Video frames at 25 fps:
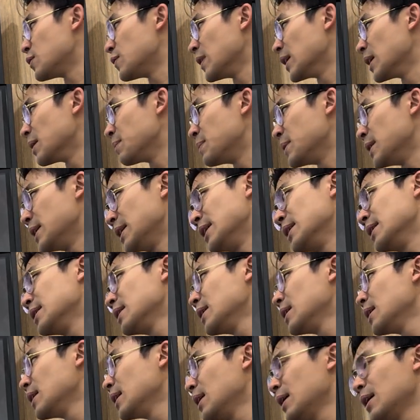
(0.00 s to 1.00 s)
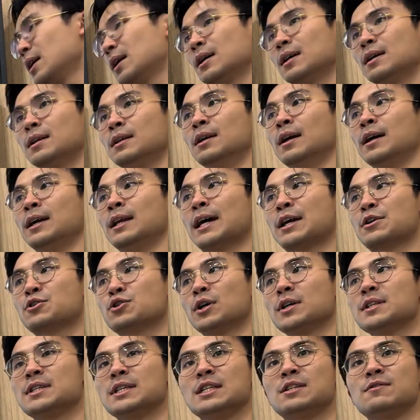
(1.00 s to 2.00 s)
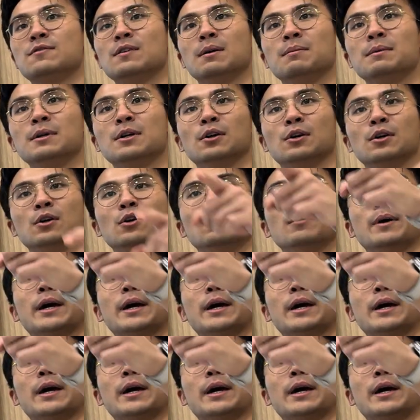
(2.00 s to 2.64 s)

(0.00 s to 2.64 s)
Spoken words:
sphere B, the electrons in sphere B are going to go